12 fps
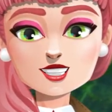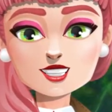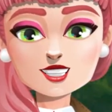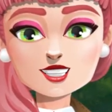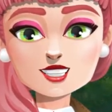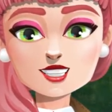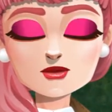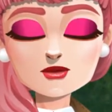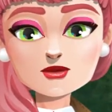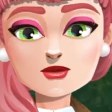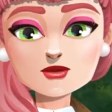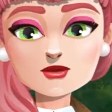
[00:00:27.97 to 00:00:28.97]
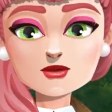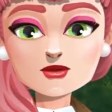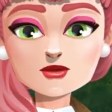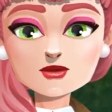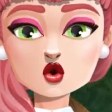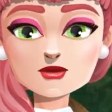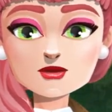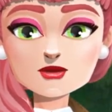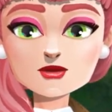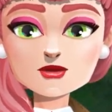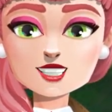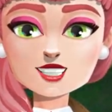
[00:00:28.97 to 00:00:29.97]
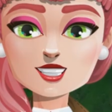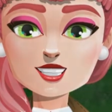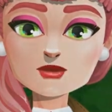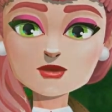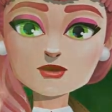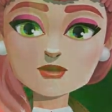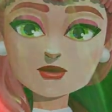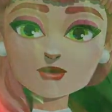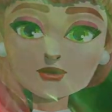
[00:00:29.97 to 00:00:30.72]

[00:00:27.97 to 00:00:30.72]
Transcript: doing this week, and yet here we are.